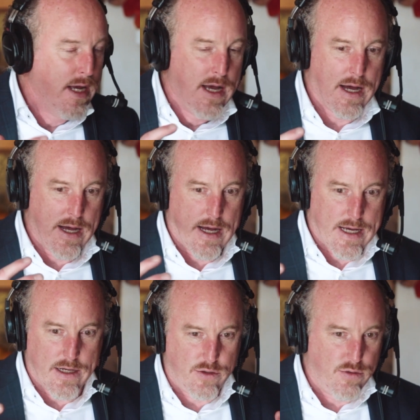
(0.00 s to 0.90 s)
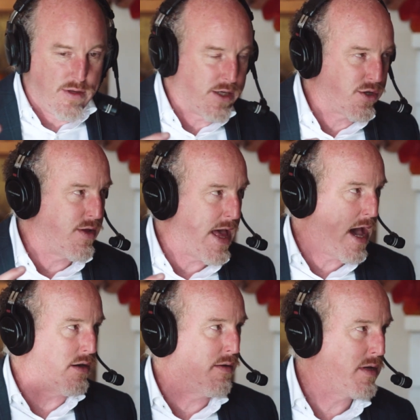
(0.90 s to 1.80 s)
I gotta do this or
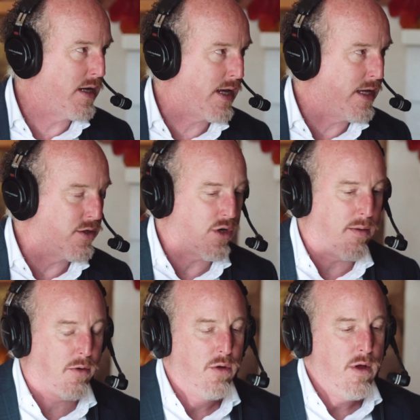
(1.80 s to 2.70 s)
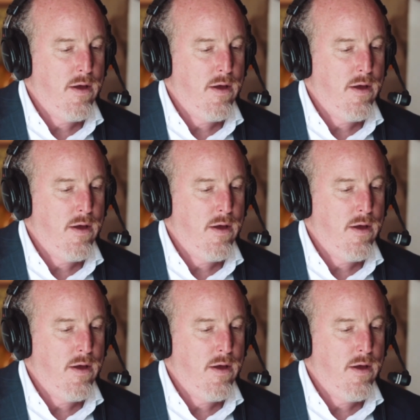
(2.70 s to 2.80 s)
that, or I'm gonna get in trouble.